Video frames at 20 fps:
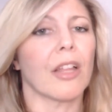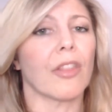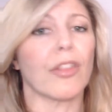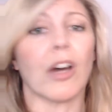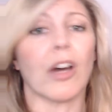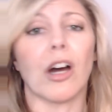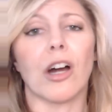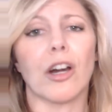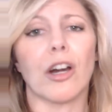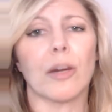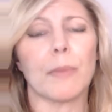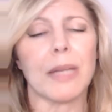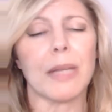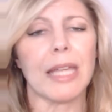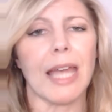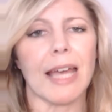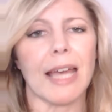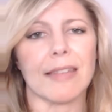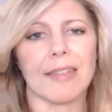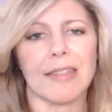The
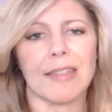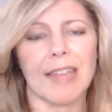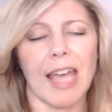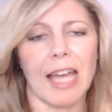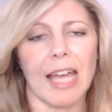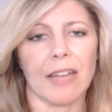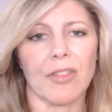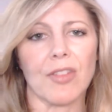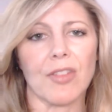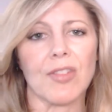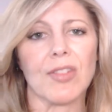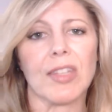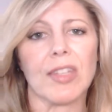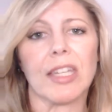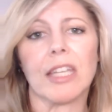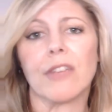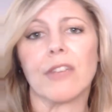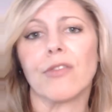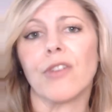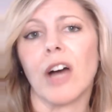army has attacked the
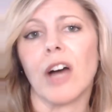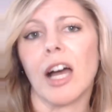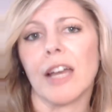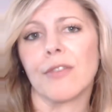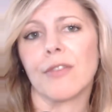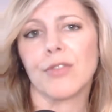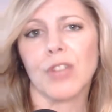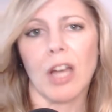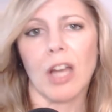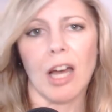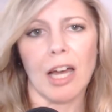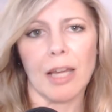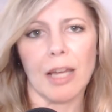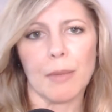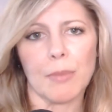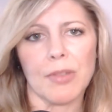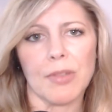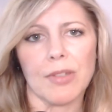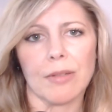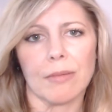city 5
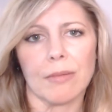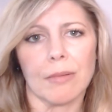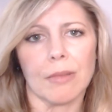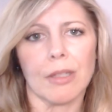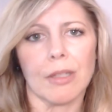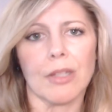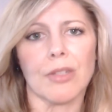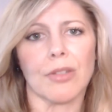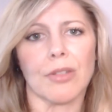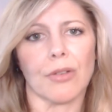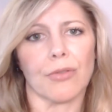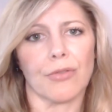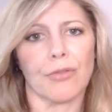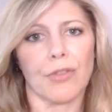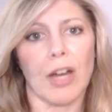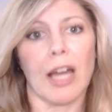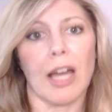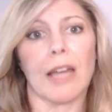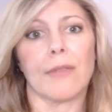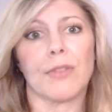times. So
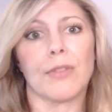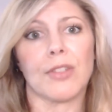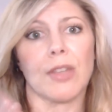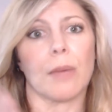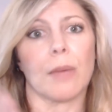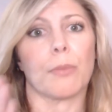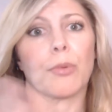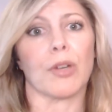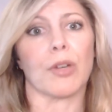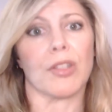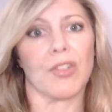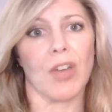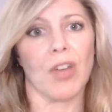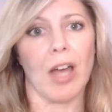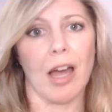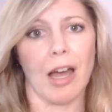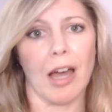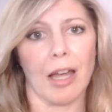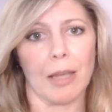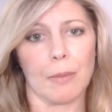5
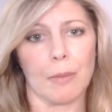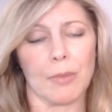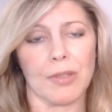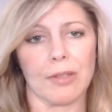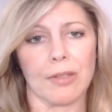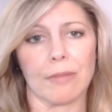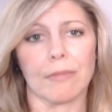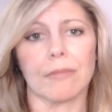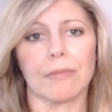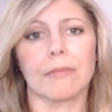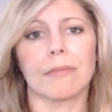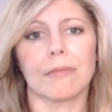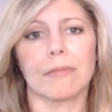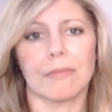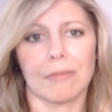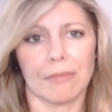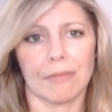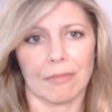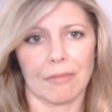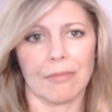separate times.
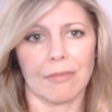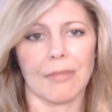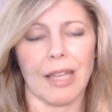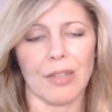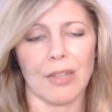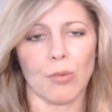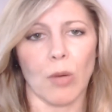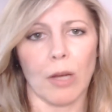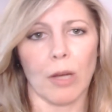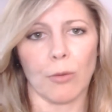That's